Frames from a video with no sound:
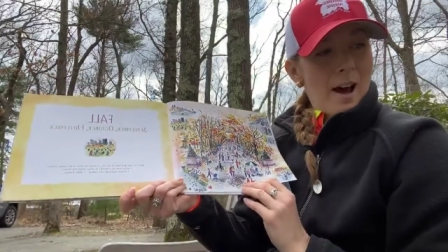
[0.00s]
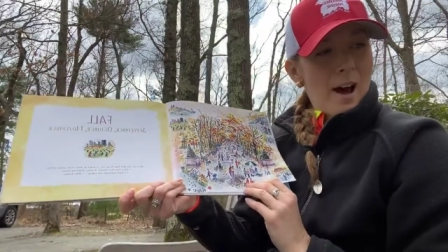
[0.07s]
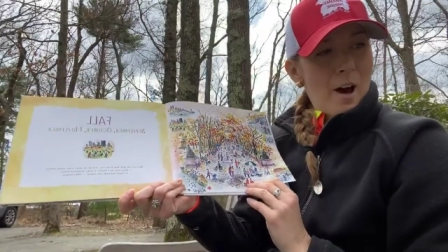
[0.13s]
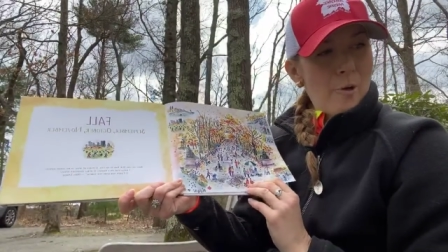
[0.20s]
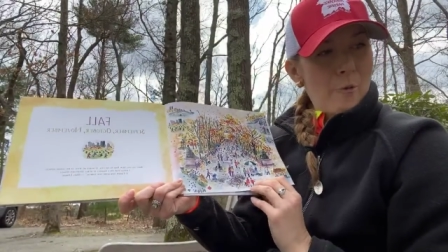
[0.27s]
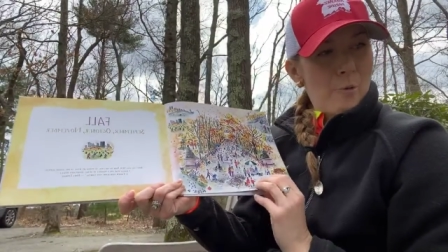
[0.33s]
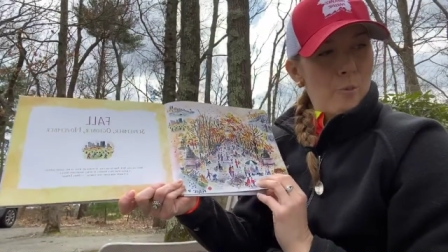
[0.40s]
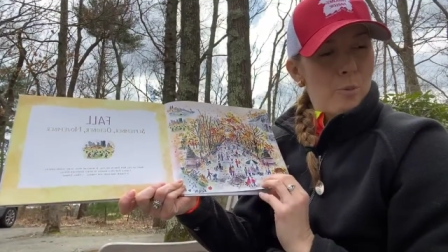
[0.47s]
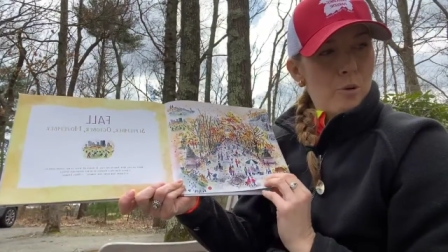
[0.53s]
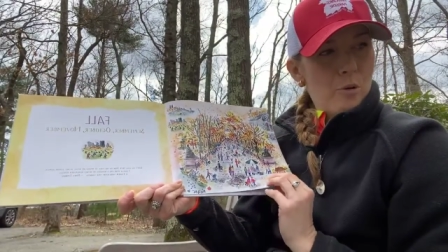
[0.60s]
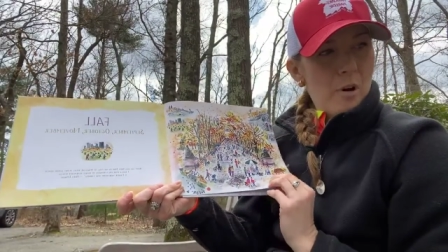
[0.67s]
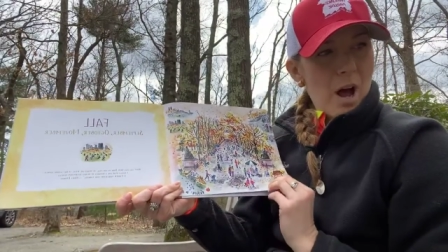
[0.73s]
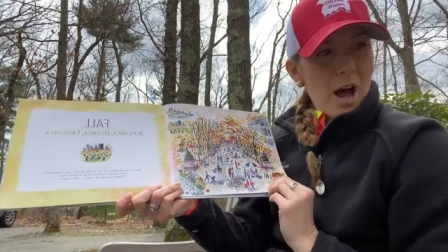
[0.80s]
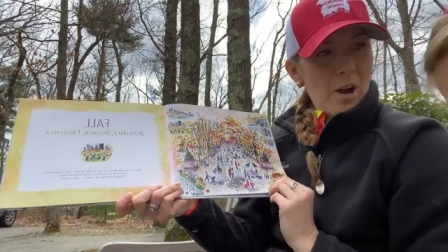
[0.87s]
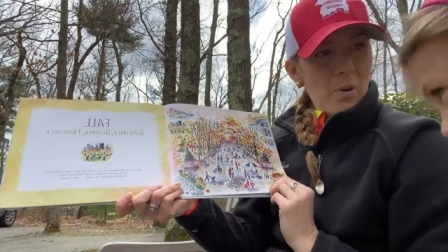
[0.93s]
of
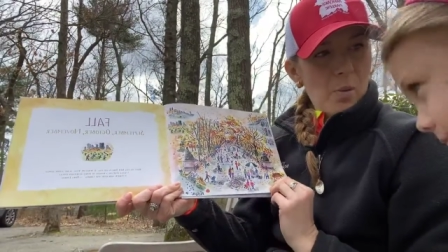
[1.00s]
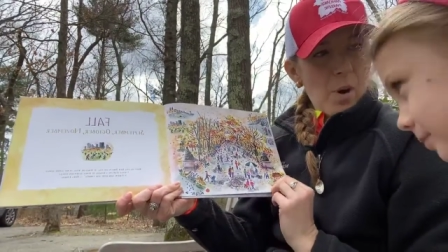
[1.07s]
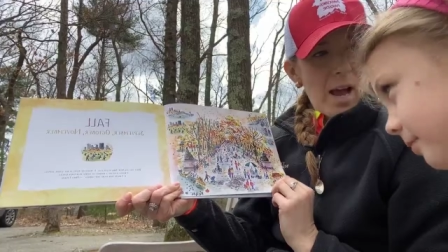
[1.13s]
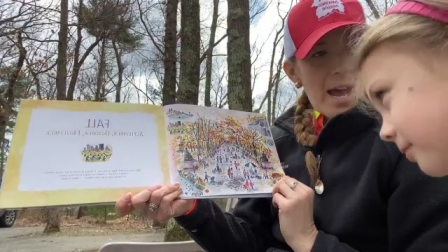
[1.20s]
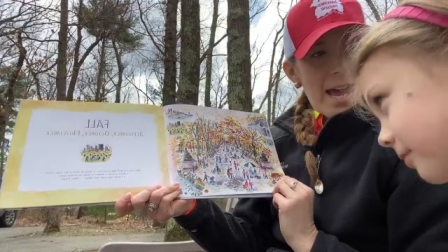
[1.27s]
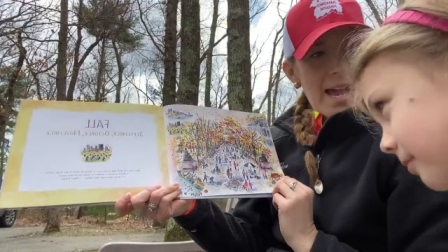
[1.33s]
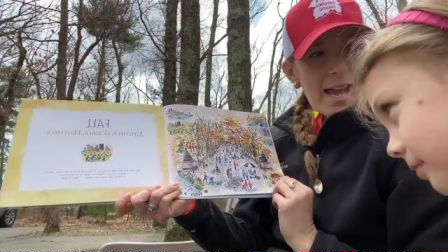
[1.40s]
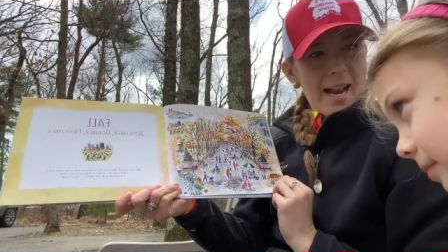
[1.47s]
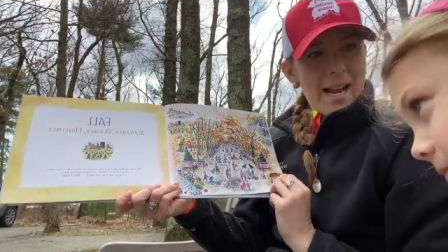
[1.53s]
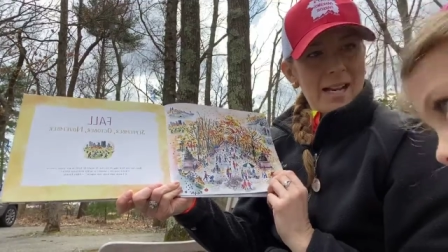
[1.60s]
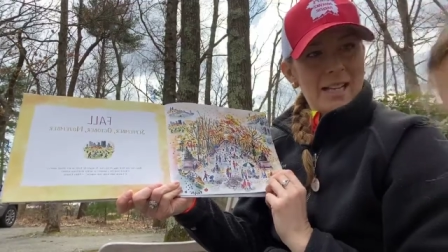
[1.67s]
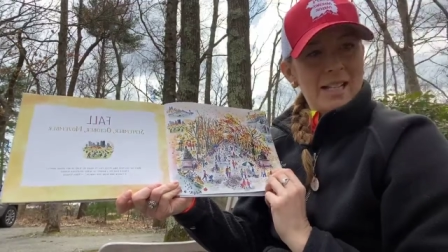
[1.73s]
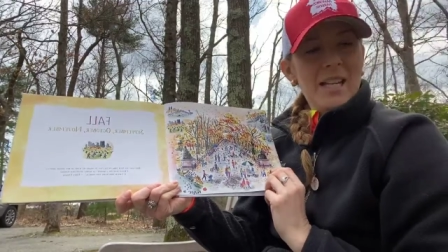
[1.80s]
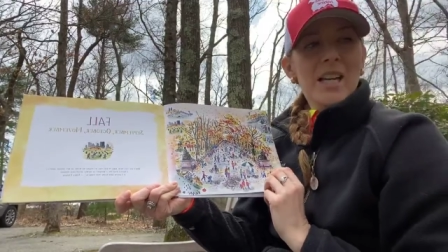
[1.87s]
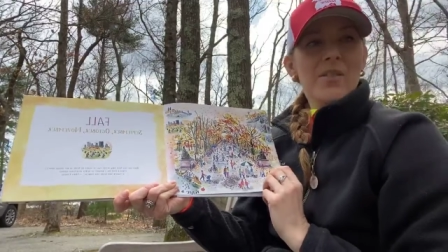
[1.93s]
Broadway
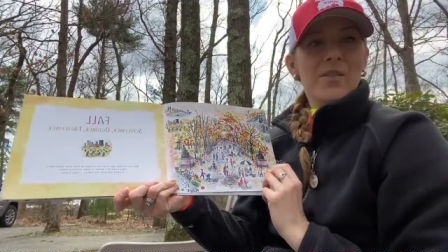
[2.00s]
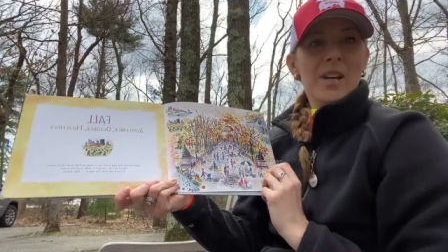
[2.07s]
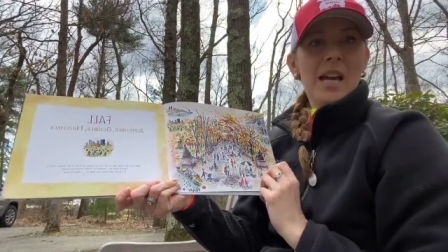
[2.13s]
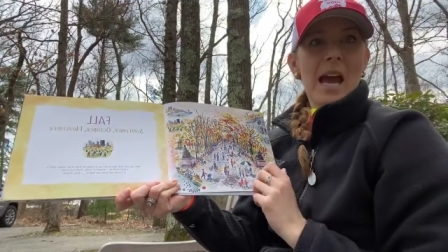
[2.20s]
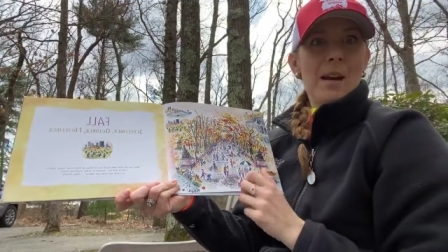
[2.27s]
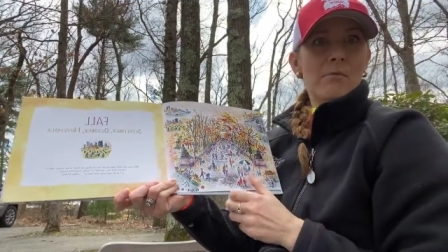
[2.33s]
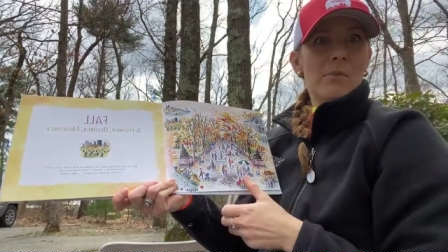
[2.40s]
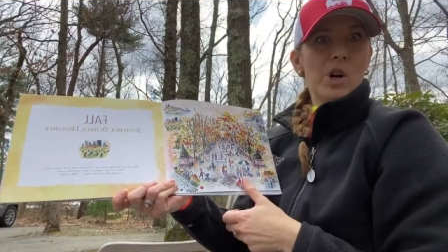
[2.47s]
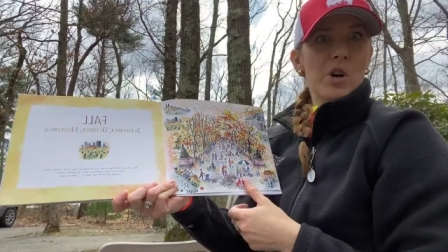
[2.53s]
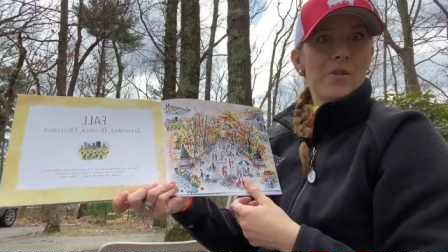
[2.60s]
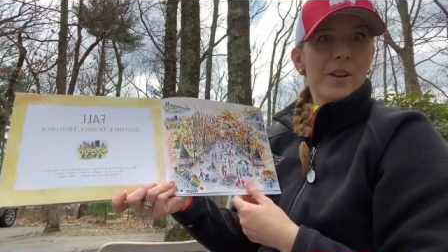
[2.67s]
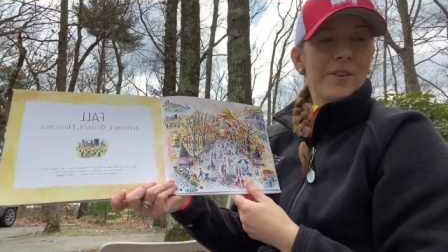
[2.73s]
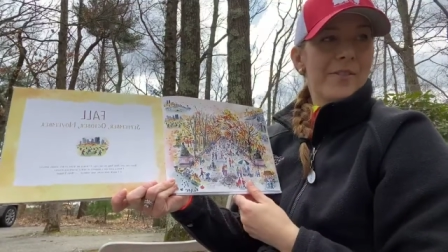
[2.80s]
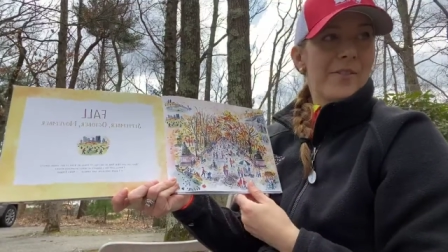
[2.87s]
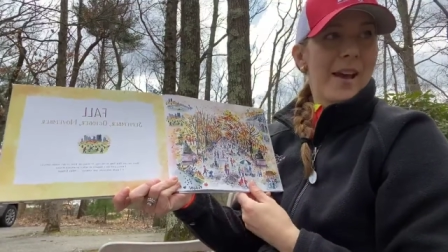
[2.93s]
TV and
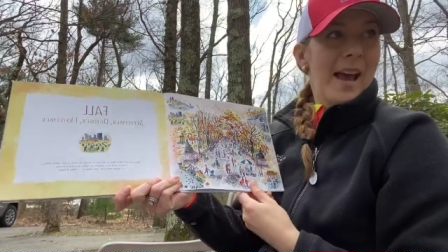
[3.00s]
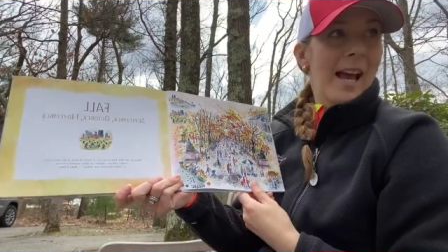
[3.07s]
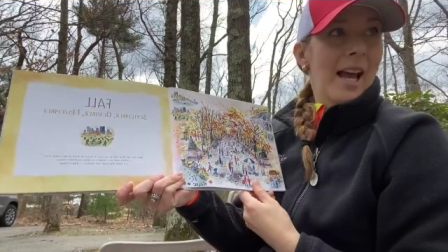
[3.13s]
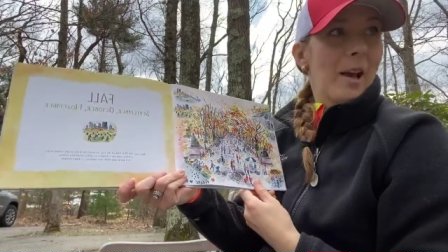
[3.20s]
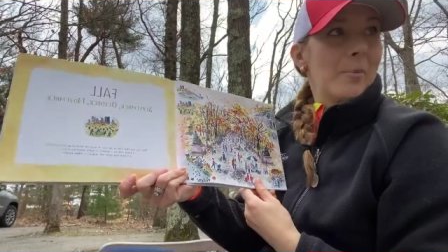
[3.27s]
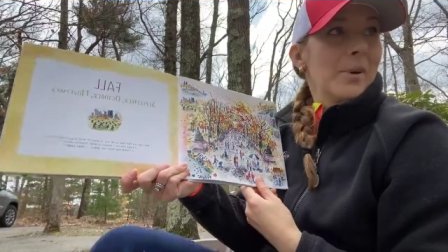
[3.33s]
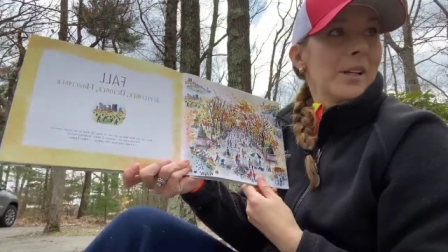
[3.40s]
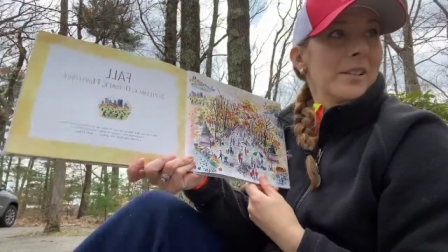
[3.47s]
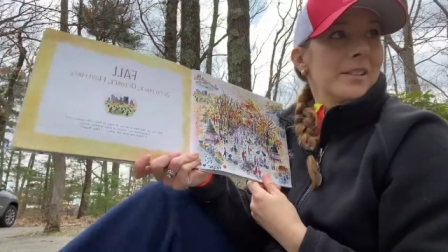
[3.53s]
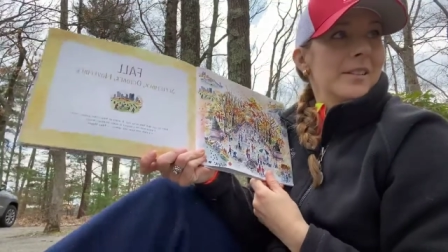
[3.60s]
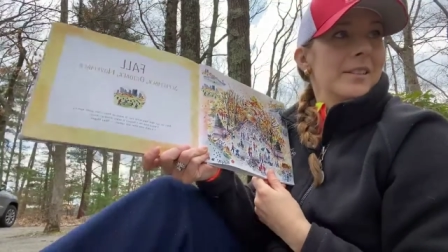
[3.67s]
movie fame.